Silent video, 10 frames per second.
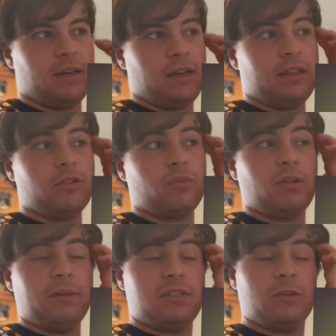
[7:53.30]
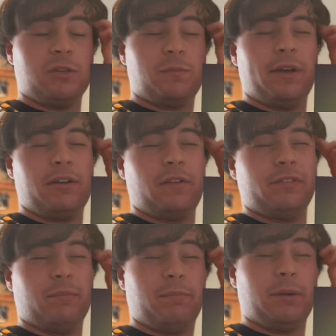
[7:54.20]
This would have been so much better if
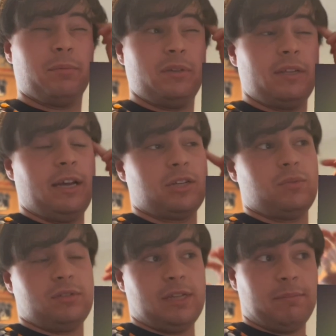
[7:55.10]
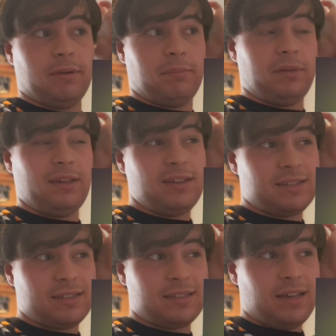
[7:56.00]
the bumper was an actual separate
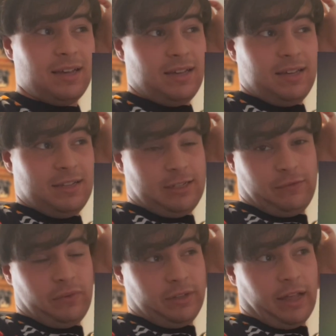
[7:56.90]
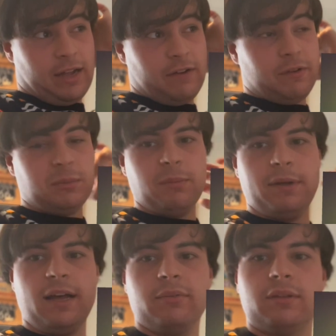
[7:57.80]
piece. Just feel like they kind of fumbled the
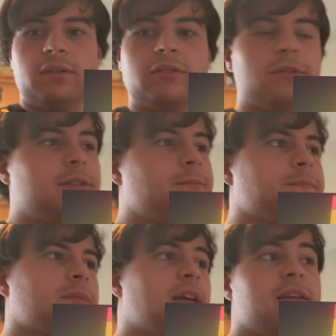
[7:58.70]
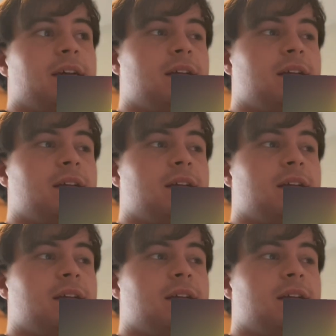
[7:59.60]
bag with this one. And yeah,